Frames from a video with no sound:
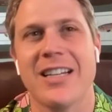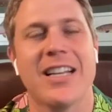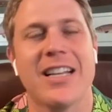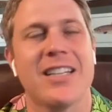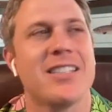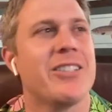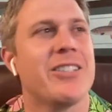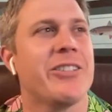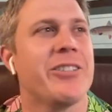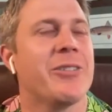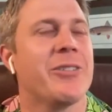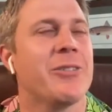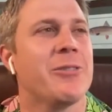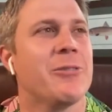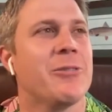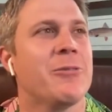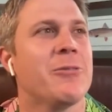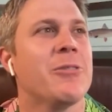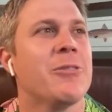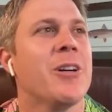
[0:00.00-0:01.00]
And
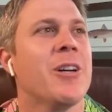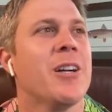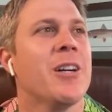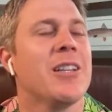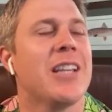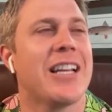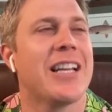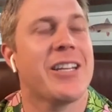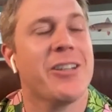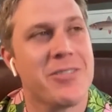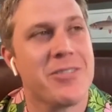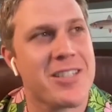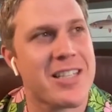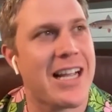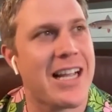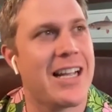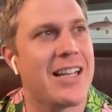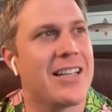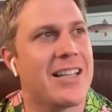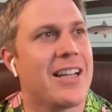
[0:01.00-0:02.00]
to, like you
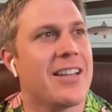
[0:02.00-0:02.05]
said,